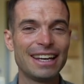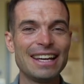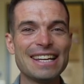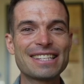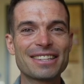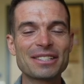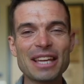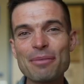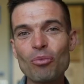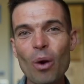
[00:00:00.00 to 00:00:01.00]
it's the
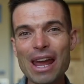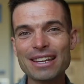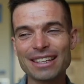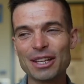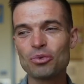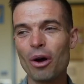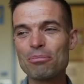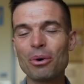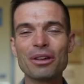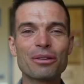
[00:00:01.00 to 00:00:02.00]
same weight as
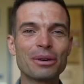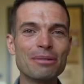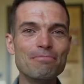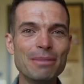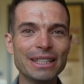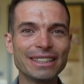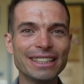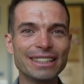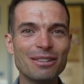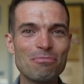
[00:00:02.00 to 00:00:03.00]
1.3
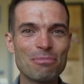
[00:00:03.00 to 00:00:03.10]
million